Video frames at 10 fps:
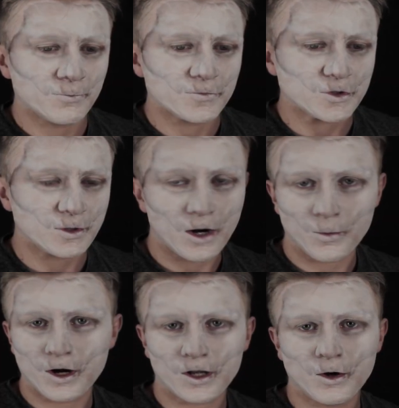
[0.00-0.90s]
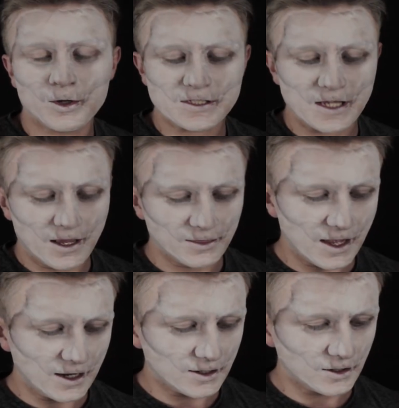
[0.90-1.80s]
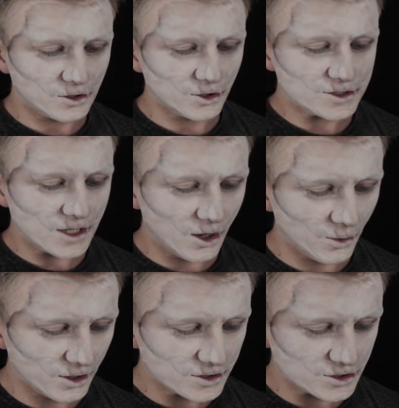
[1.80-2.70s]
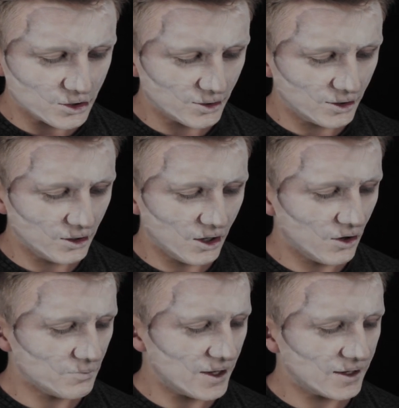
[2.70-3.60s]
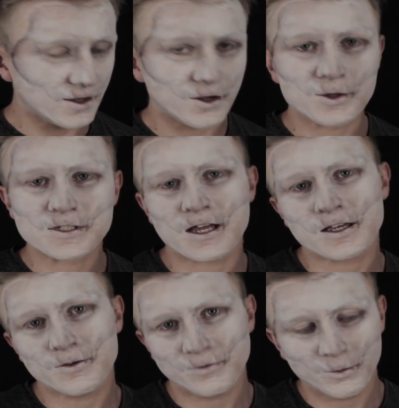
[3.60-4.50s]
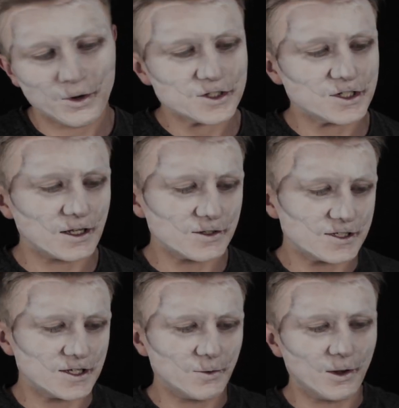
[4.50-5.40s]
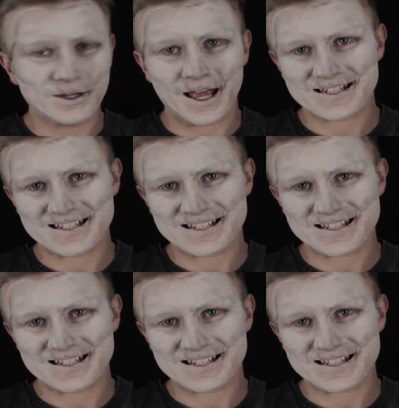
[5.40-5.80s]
So now we're a ghost, and that concludes our tutorial of making a ghost. Thank you for watching. I'll see you all next